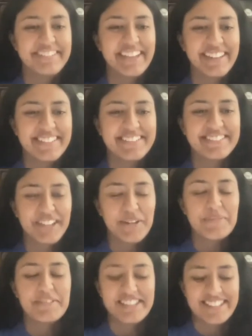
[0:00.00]
Yeah, I
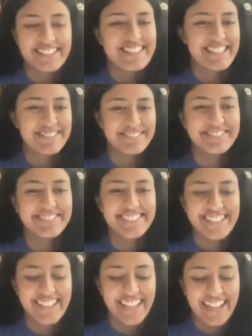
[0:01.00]
hope to see the same.
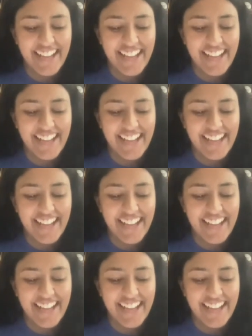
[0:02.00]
